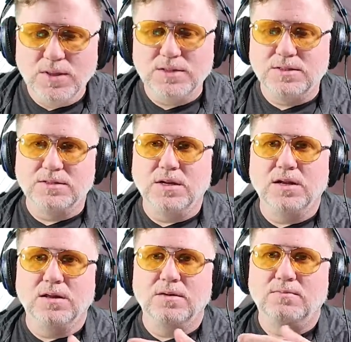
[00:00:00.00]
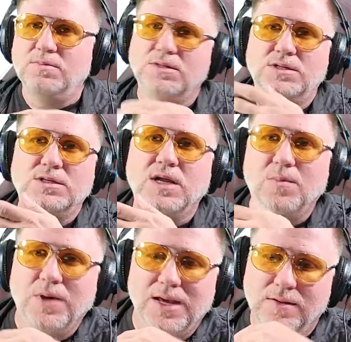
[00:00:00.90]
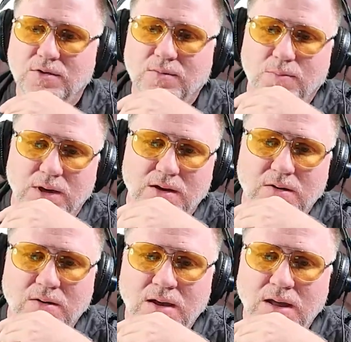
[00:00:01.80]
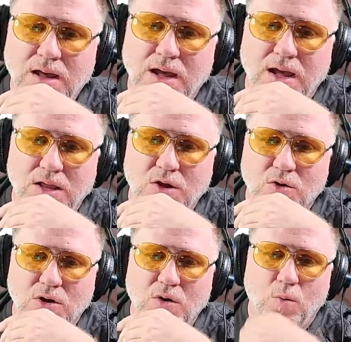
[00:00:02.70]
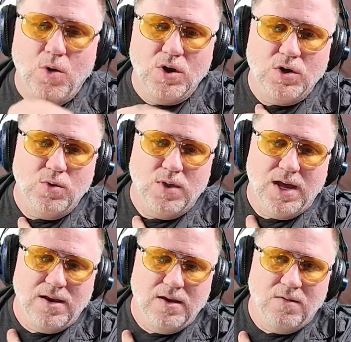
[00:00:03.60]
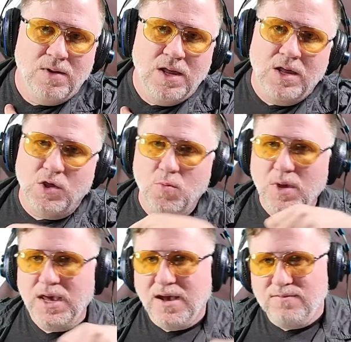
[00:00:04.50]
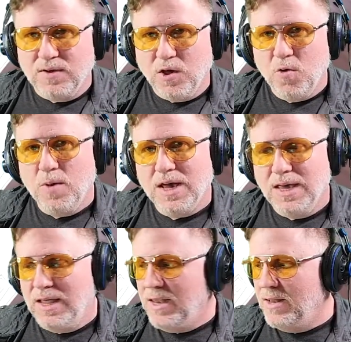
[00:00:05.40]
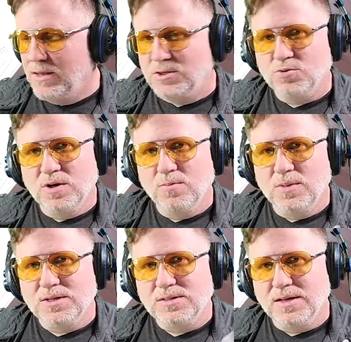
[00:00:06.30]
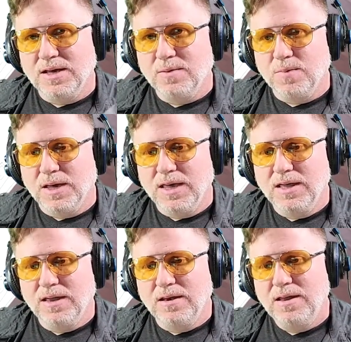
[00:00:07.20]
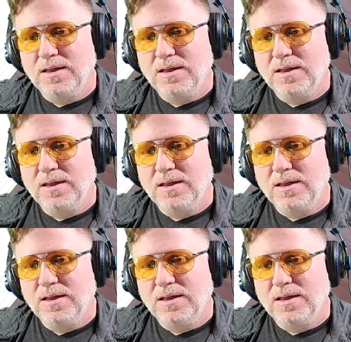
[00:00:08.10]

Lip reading: this it's just gonna make it look better, and you're gonna want to do that. Now you may have to go back in and trim this thing up again